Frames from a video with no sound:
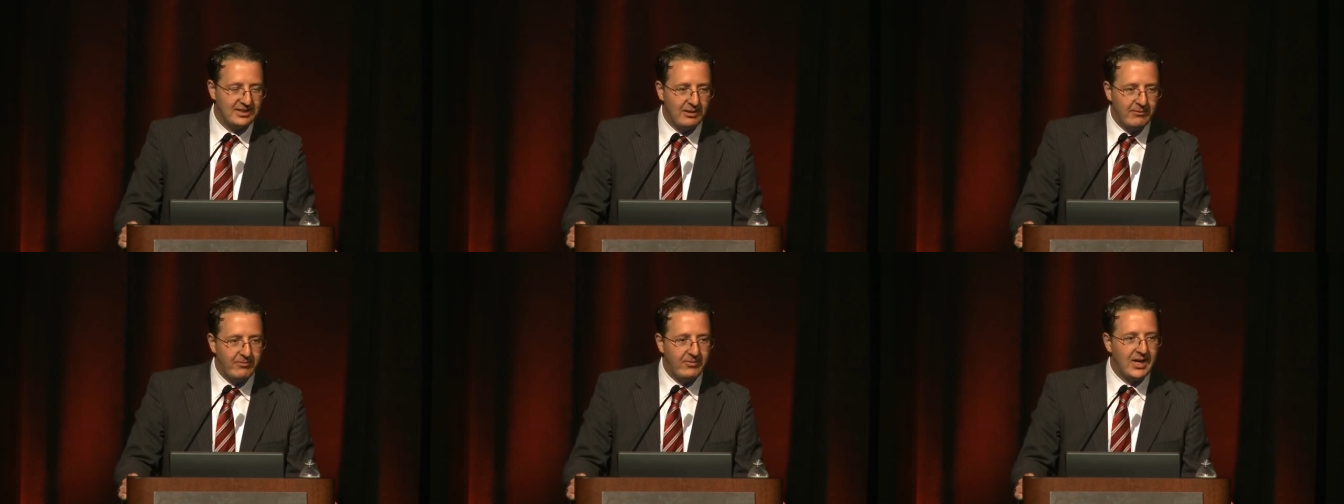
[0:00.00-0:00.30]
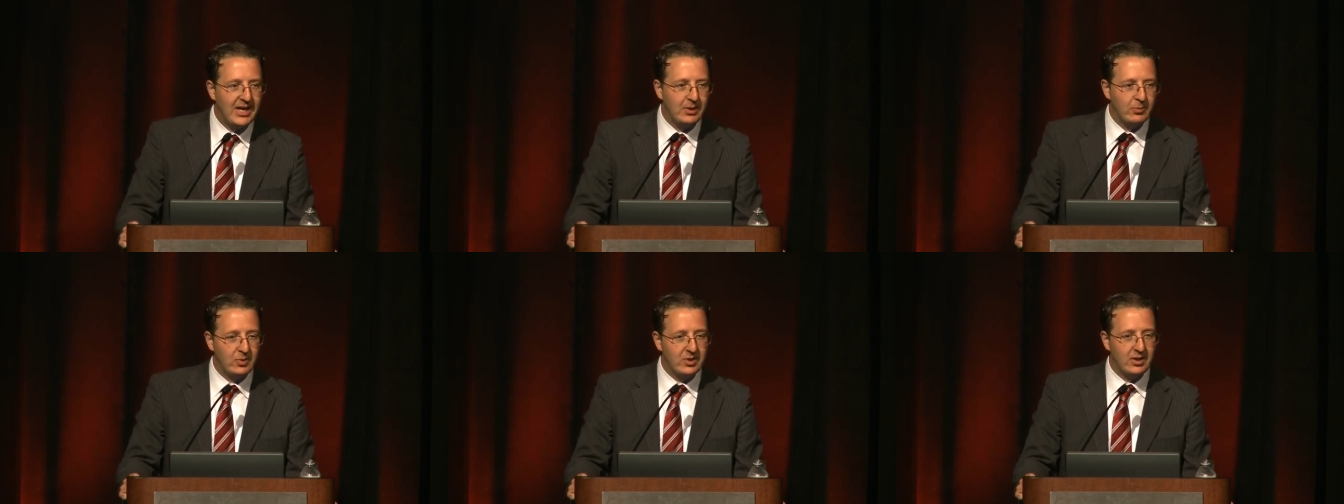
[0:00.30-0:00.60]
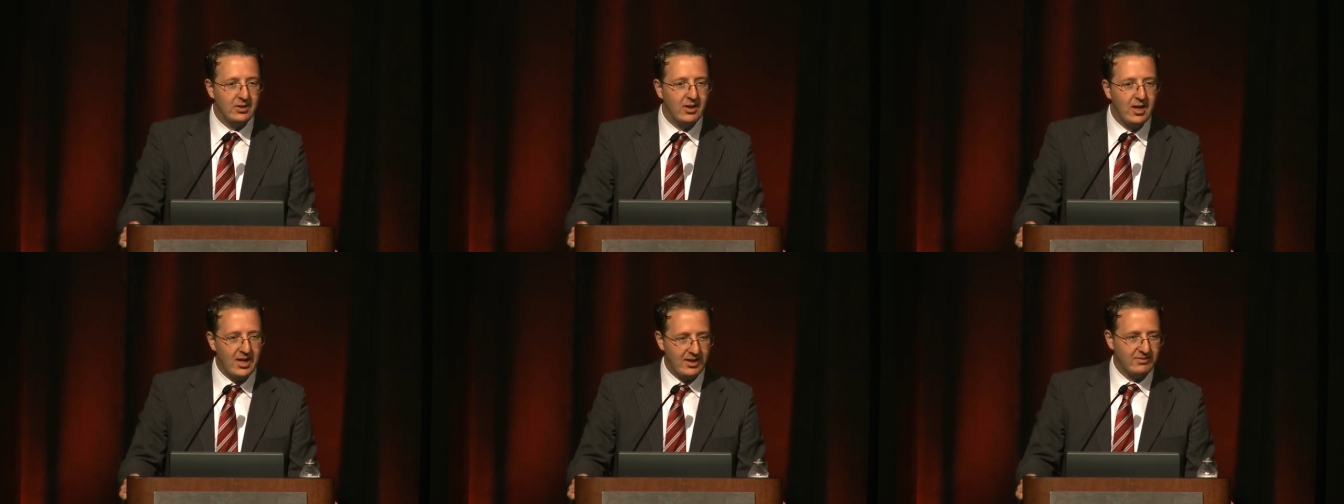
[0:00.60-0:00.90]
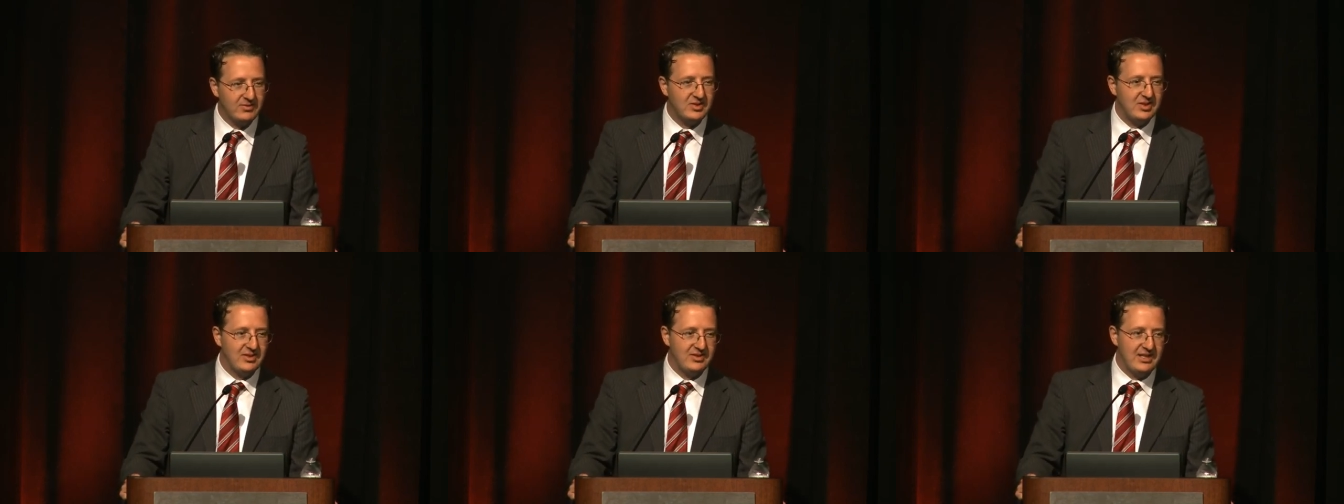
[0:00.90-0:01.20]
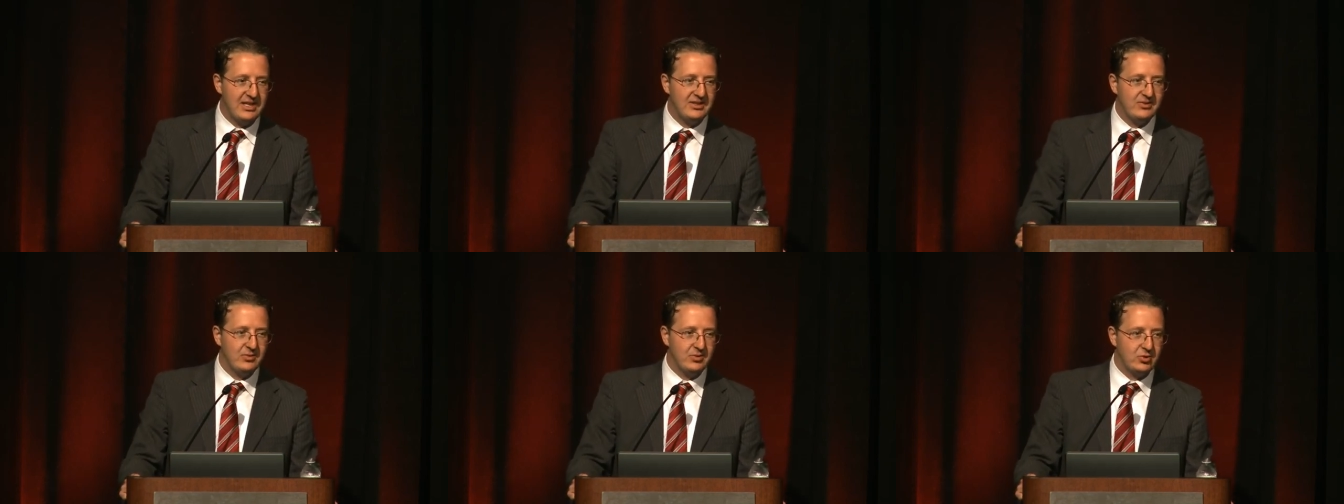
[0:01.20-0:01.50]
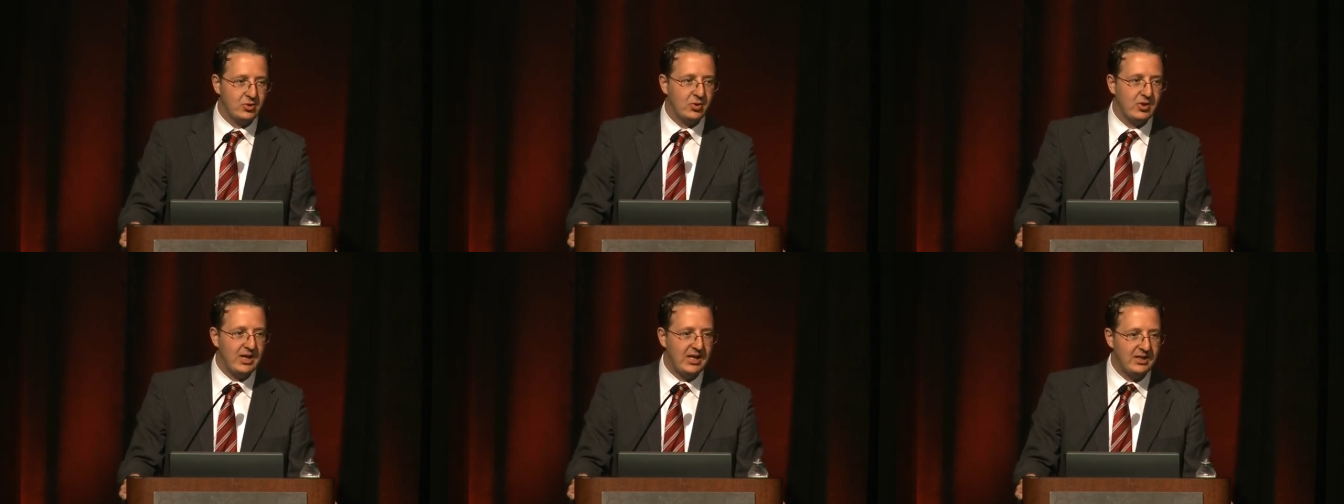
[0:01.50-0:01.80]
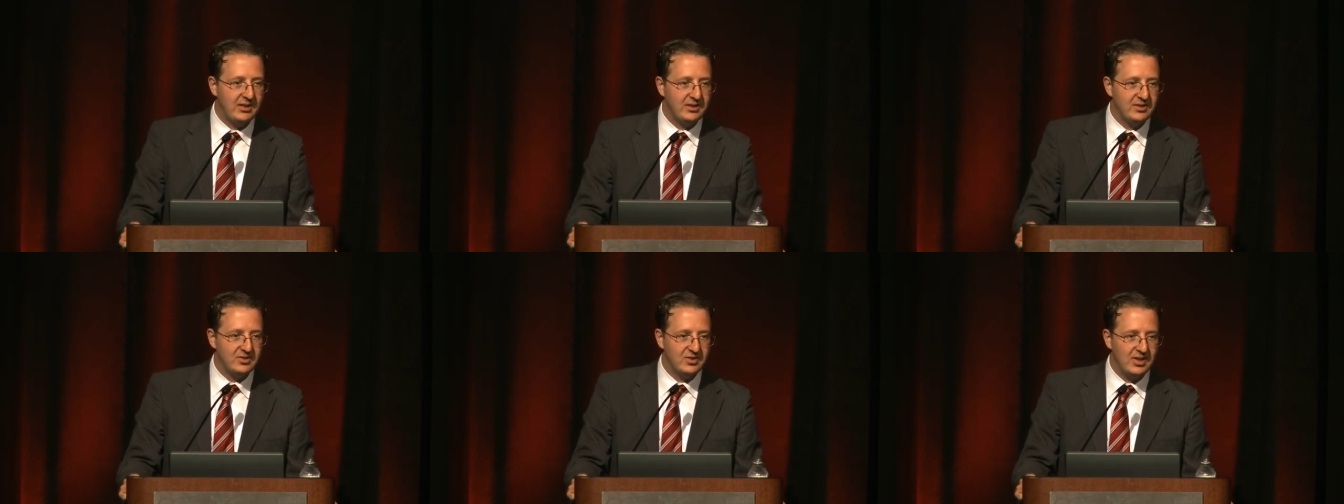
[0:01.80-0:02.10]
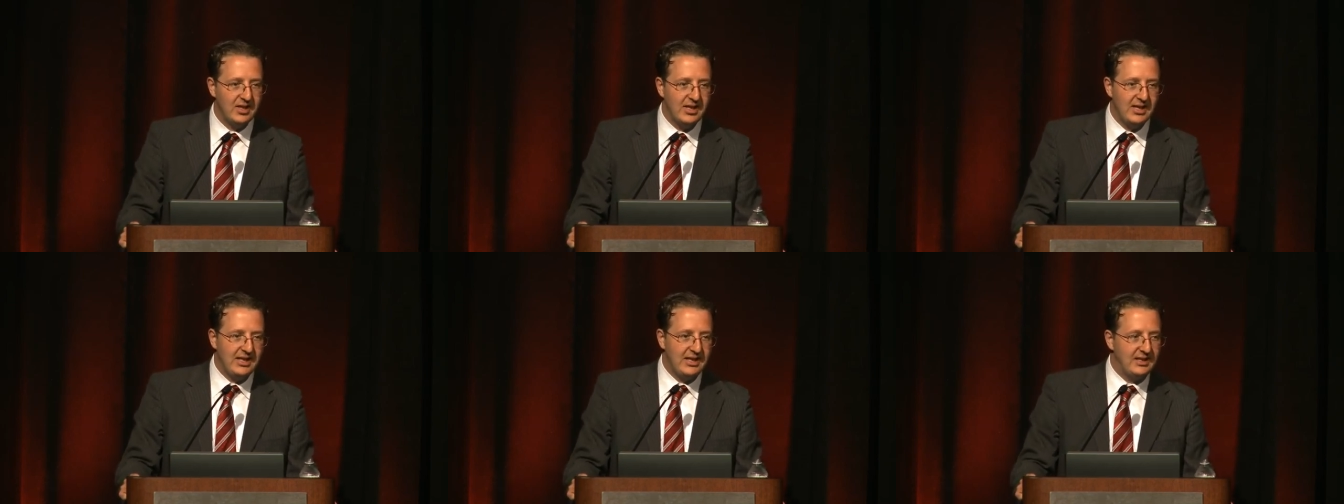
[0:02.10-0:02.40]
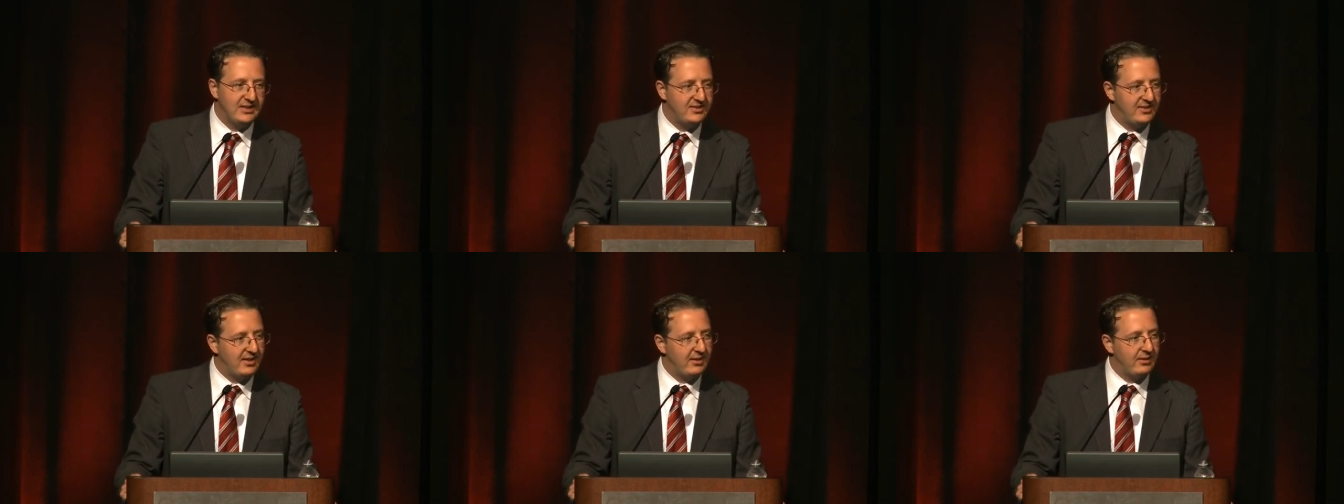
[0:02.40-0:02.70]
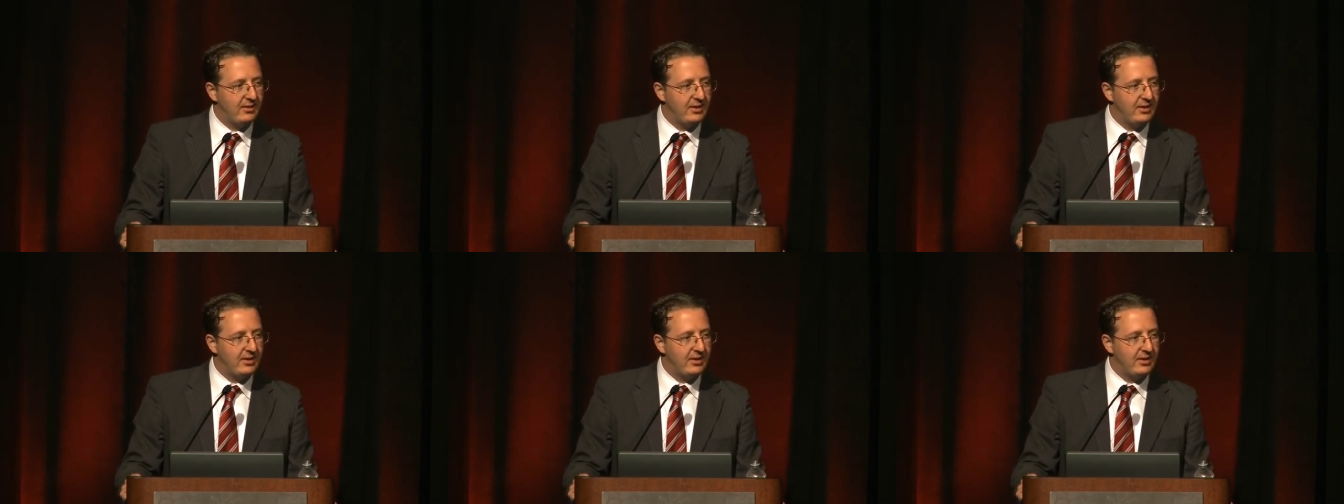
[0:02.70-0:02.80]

I've found with a lot of successful traders is